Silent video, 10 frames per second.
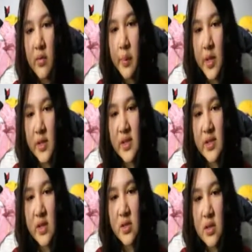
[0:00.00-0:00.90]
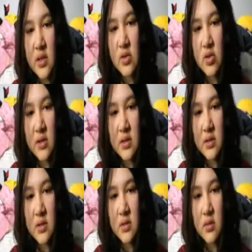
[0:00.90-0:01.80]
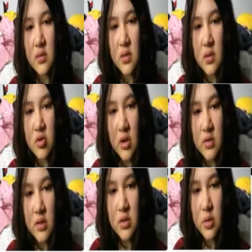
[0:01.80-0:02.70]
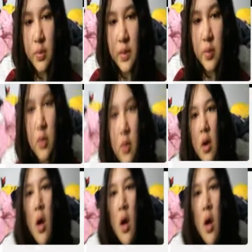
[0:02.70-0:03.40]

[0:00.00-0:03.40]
The a person sexually attracted attracted to people.